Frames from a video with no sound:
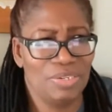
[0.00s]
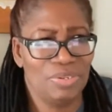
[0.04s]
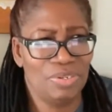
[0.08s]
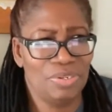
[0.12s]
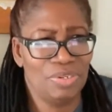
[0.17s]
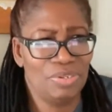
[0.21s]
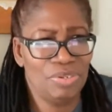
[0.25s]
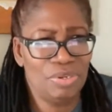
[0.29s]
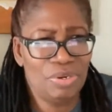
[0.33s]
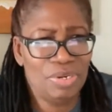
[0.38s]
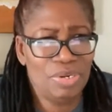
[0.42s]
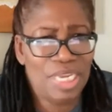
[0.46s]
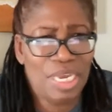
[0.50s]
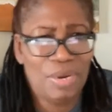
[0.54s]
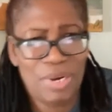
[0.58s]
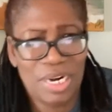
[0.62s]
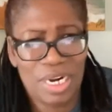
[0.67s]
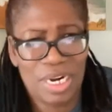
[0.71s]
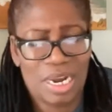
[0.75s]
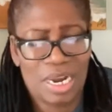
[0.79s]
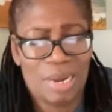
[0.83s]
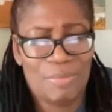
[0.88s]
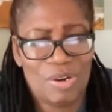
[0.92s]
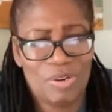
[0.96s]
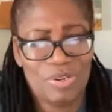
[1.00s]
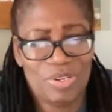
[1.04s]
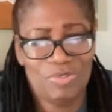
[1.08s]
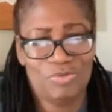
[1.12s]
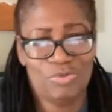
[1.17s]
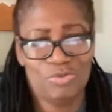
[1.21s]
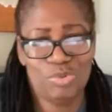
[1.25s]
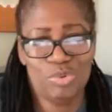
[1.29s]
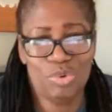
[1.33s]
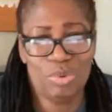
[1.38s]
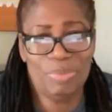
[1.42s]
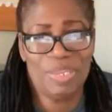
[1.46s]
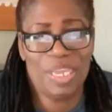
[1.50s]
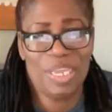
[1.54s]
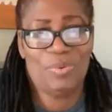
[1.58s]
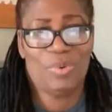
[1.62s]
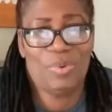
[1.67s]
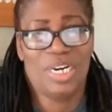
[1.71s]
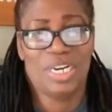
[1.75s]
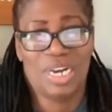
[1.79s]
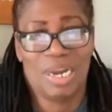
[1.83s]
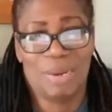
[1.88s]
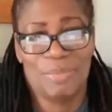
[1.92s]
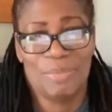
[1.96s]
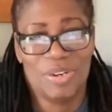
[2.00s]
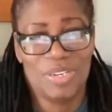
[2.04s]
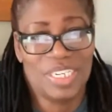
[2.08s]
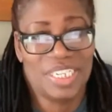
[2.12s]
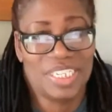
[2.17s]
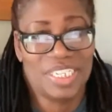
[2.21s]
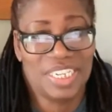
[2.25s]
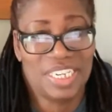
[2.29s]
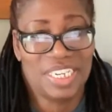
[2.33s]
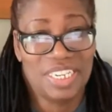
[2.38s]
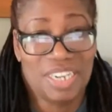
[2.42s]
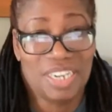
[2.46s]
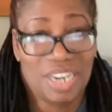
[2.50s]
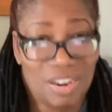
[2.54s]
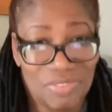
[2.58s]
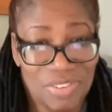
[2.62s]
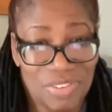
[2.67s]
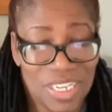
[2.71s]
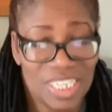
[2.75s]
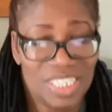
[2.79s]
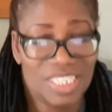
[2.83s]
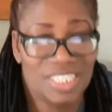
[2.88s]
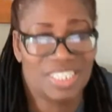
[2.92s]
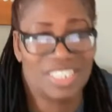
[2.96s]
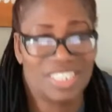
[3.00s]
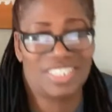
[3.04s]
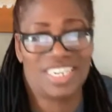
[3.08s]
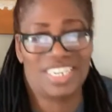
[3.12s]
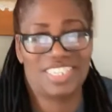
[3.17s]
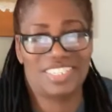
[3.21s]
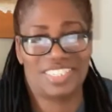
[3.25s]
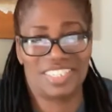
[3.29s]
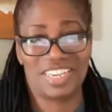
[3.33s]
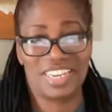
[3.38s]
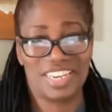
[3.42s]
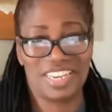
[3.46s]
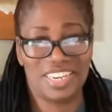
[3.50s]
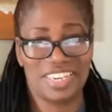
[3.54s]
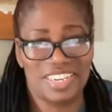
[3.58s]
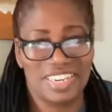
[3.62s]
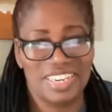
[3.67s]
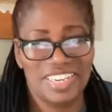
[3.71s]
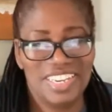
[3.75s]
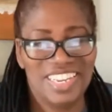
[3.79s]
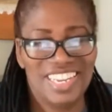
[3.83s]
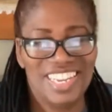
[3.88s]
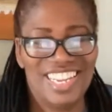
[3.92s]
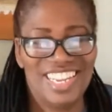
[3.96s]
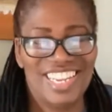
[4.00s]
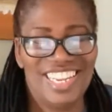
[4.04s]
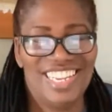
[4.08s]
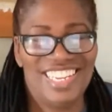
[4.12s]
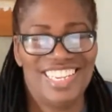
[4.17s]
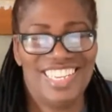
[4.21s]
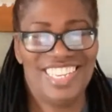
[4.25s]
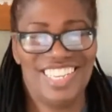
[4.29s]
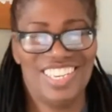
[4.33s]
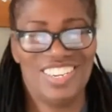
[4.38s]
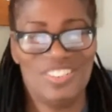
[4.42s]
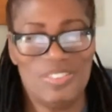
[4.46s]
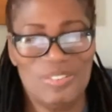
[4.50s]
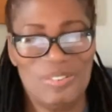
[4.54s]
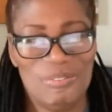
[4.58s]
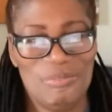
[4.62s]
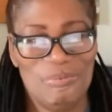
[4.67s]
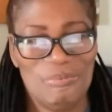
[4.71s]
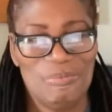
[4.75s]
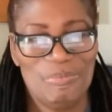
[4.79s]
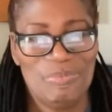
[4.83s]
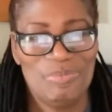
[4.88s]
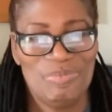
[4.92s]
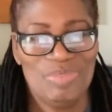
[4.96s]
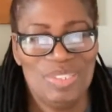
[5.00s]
No, you want to come out the room. You want to come out under the covers. You're just there, you know.